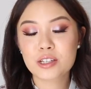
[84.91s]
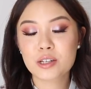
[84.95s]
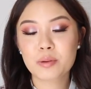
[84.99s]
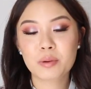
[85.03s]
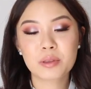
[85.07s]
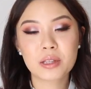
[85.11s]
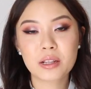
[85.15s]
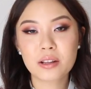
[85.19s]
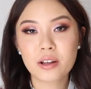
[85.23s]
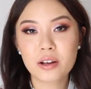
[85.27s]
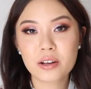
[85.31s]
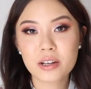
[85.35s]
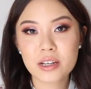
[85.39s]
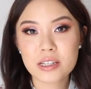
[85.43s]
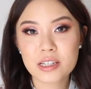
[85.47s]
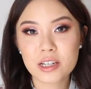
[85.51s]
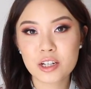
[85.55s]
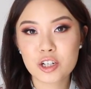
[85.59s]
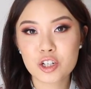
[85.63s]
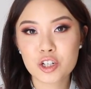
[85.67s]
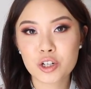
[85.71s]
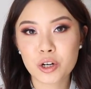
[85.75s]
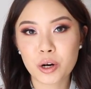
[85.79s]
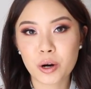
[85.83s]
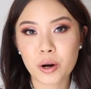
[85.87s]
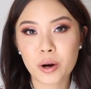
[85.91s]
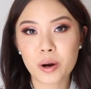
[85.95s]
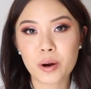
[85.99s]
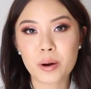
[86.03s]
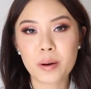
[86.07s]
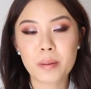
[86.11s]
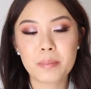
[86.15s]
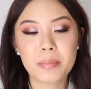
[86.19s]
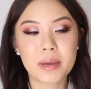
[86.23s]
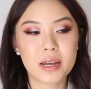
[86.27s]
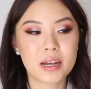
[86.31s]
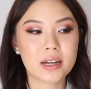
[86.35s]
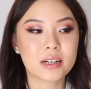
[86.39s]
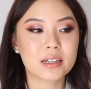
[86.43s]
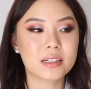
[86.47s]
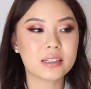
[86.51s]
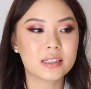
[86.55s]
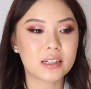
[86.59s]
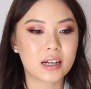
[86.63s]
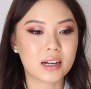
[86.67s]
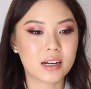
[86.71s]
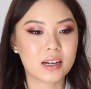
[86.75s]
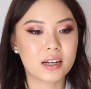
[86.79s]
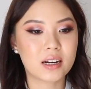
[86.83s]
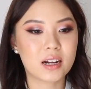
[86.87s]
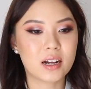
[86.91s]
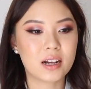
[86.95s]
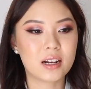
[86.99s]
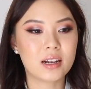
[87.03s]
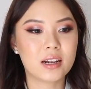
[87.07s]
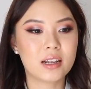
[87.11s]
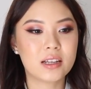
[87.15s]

So with the longest intro being done,